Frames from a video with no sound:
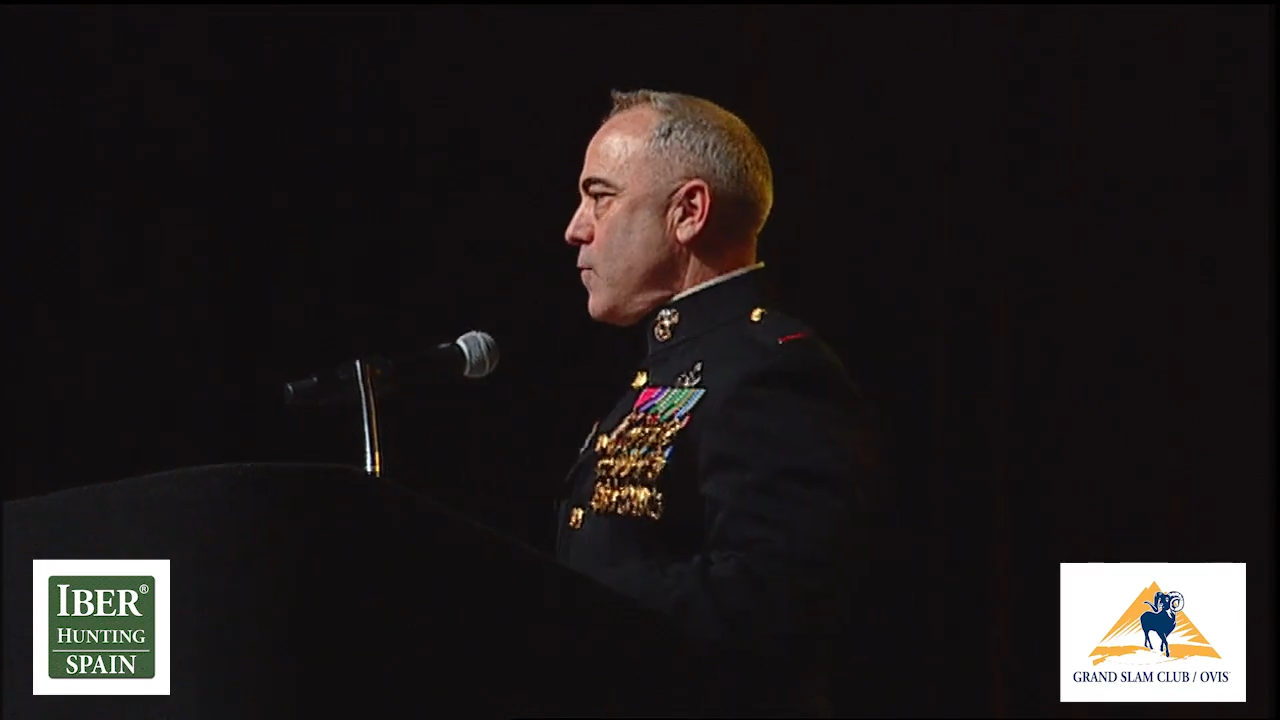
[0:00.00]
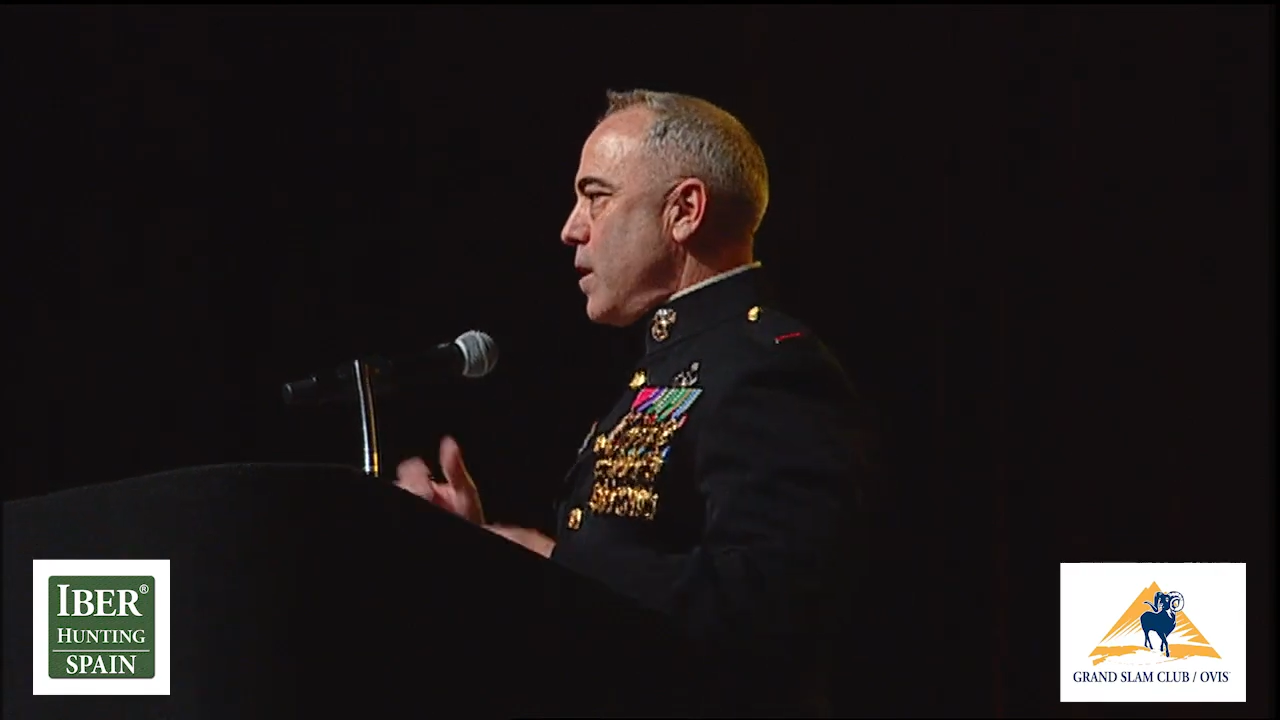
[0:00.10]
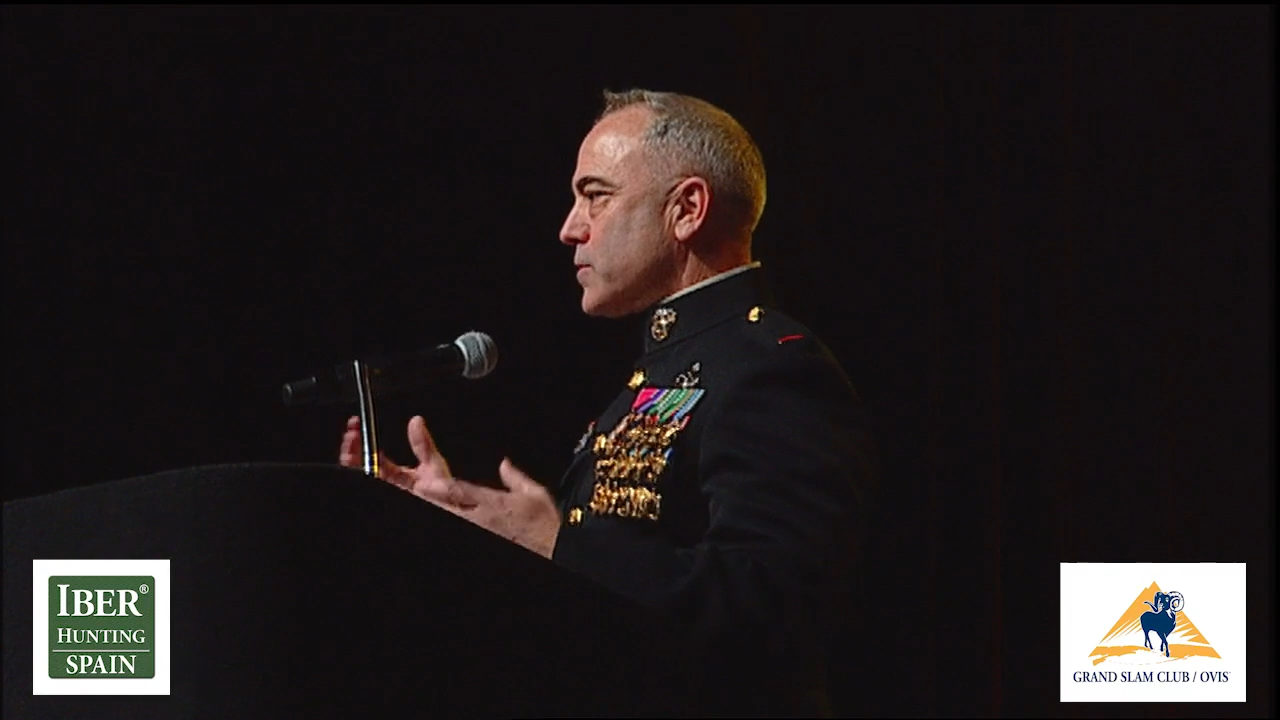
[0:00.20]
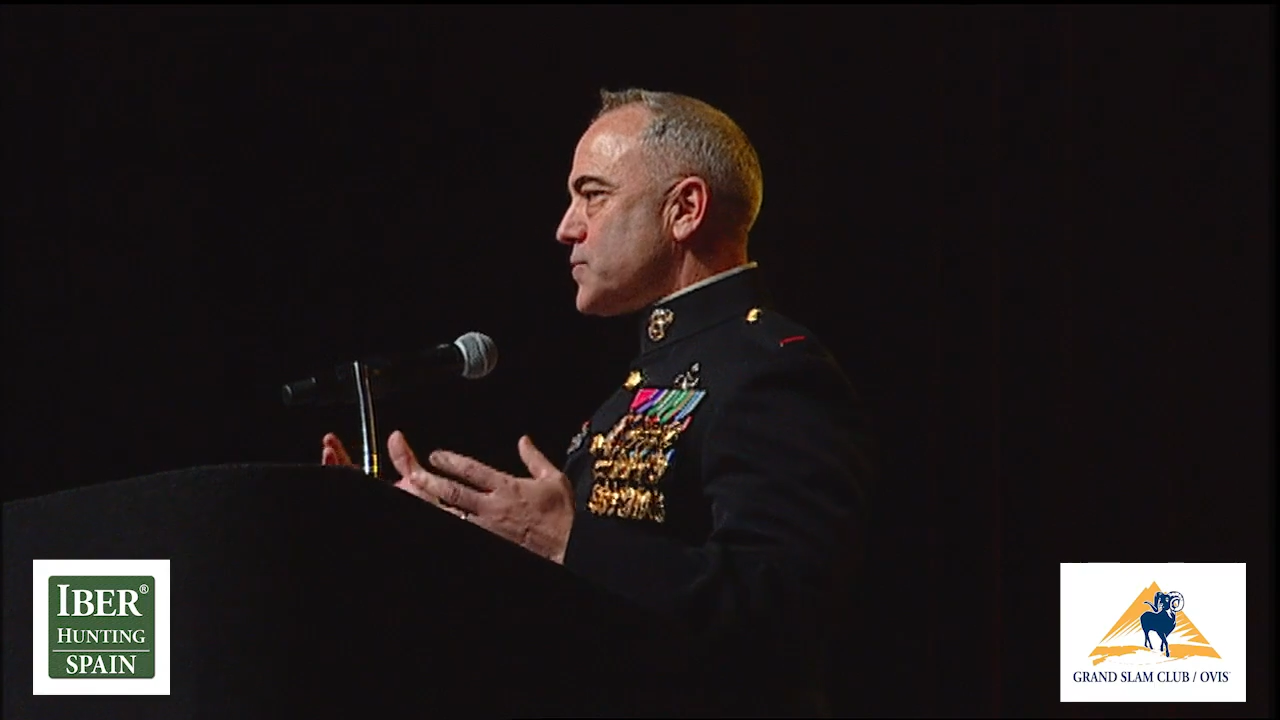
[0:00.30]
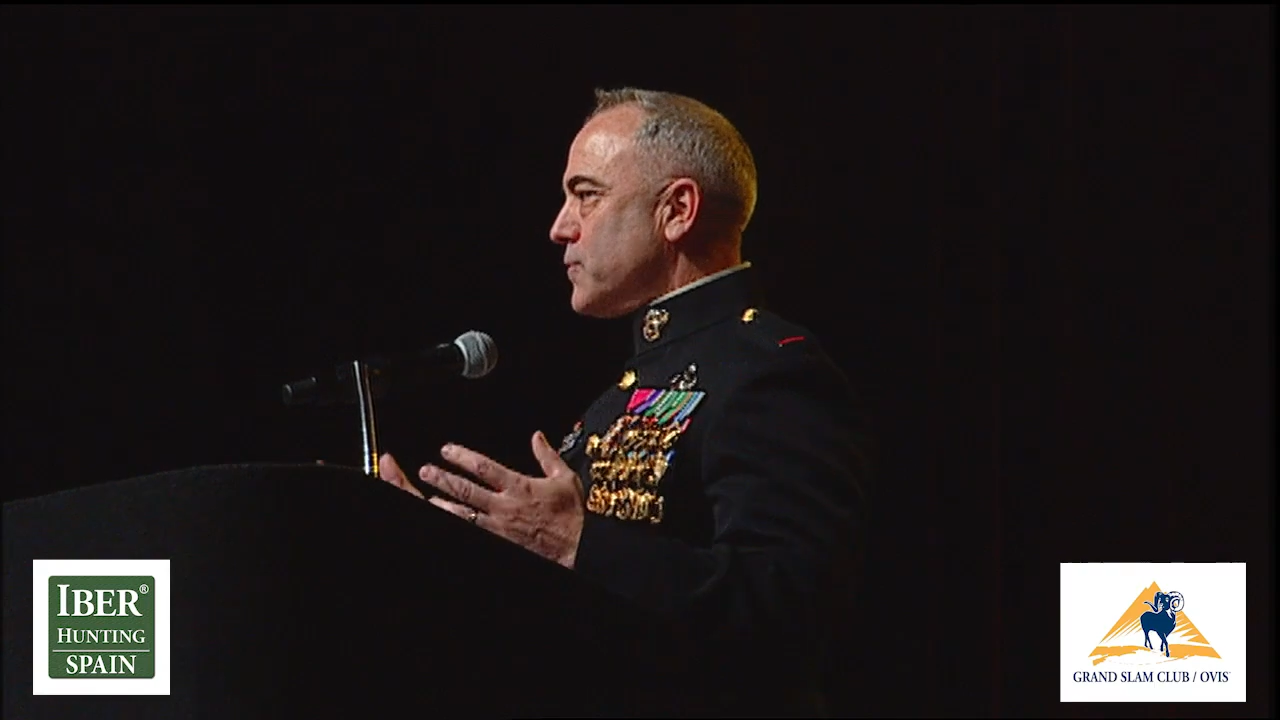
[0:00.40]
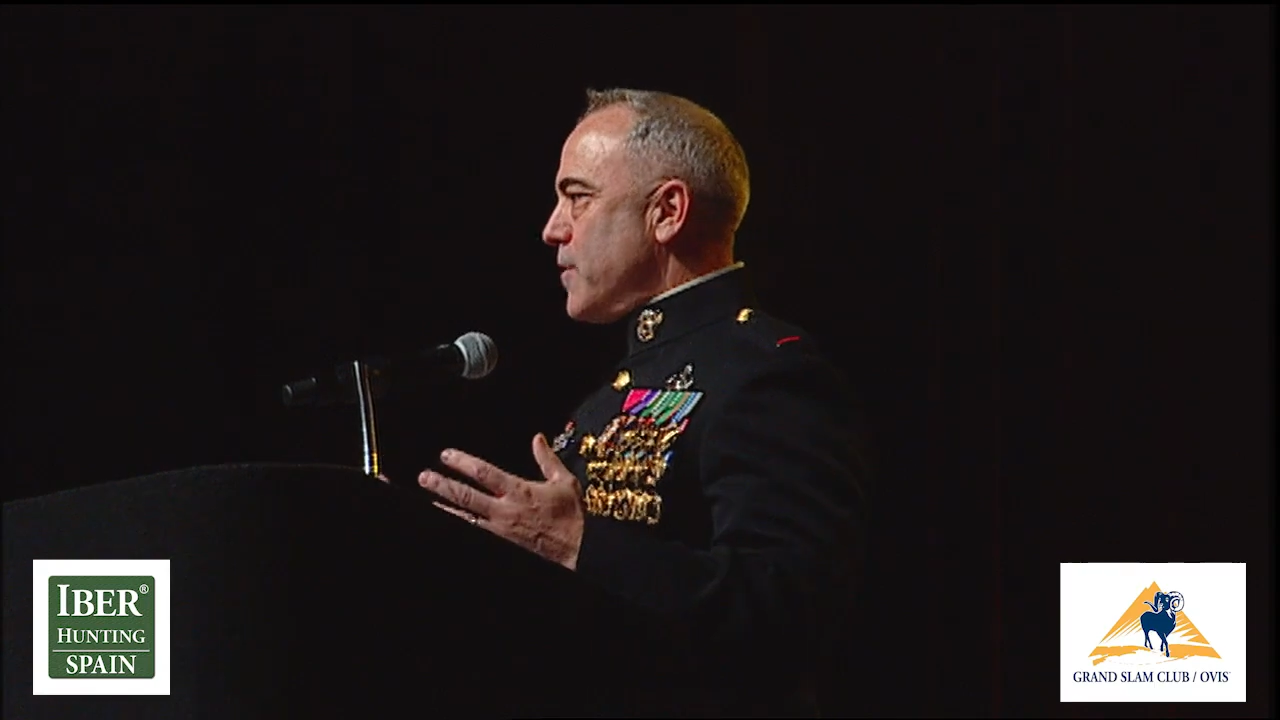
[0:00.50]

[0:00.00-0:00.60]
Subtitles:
walked us